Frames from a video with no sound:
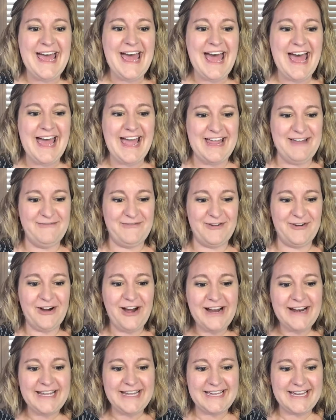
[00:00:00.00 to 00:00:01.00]
Hi
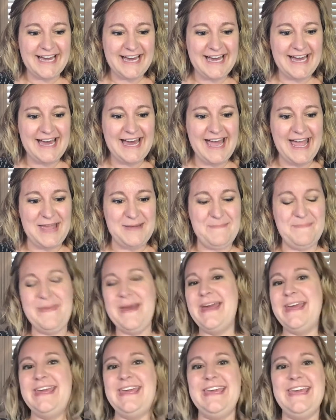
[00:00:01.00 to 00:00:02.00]
Veronica, hi
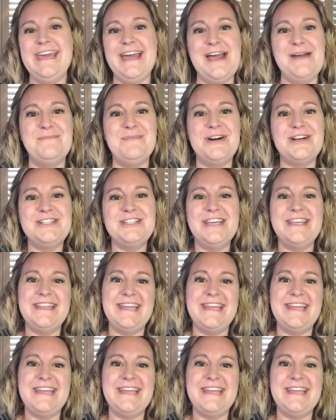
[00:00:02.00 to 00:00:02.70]
Becky, hi Marcia.